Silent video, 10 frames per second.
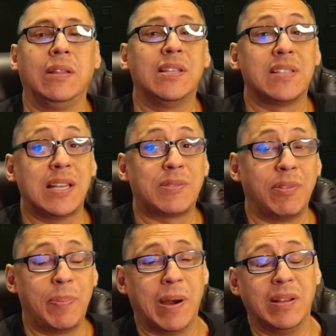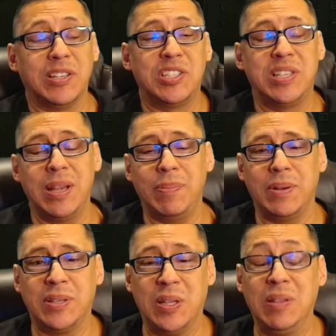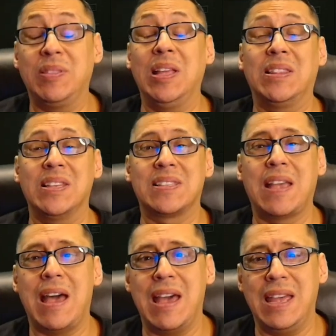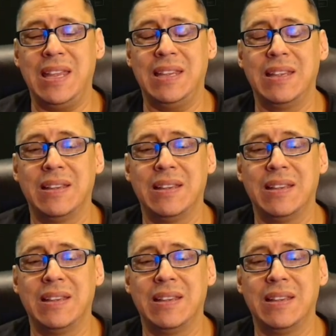these lights were repairing the ship? Do you think this guy's